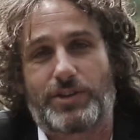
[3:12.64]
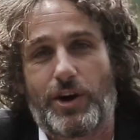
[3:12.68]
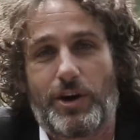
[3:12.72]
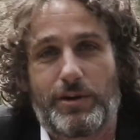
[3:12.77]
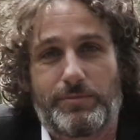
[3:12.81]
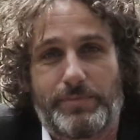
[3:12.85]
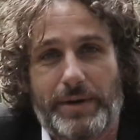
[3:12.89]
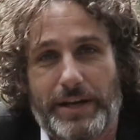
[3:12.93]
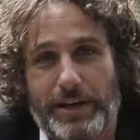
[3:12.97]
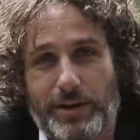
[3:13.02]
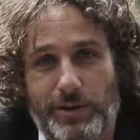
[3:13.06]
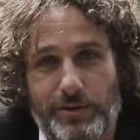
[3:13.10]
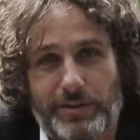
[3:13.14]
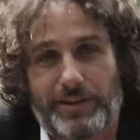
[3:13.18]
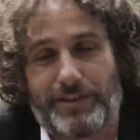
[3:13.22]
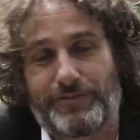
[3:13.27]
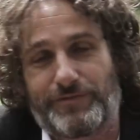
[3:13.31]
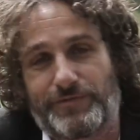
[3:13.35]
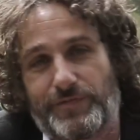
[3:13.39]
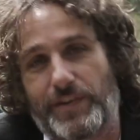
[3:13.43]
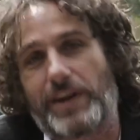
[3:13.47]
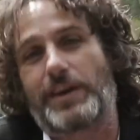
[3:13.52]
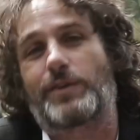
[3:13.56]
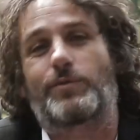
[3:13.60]
told me who the
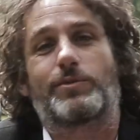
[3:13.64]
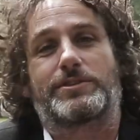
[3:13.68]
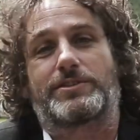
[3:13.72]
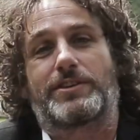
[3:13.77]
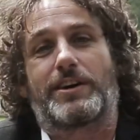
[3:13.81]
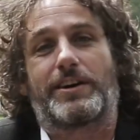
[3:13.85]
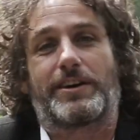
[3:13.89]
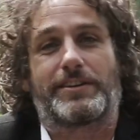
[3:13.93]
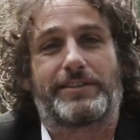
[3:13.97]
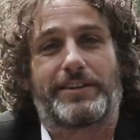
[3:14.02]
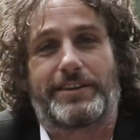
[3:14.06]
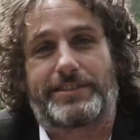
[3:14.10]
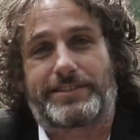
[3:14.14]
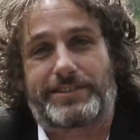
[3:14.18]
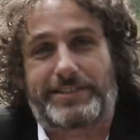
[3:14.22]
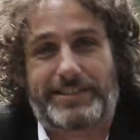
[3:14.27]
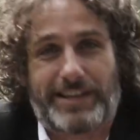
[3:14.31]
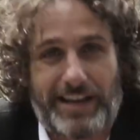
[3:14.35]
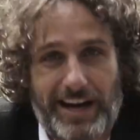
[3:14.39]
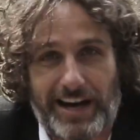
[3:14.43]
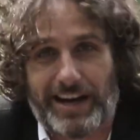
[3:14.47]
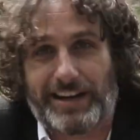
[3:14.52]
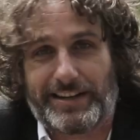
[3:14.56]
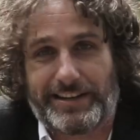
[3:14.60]
fuck was on this
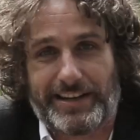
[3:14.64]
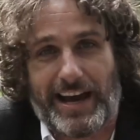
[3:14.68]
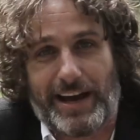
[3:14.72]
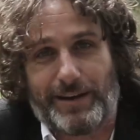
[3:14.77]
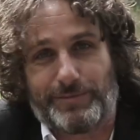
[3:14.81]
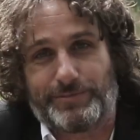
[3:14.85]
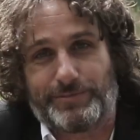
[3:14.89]
goddamn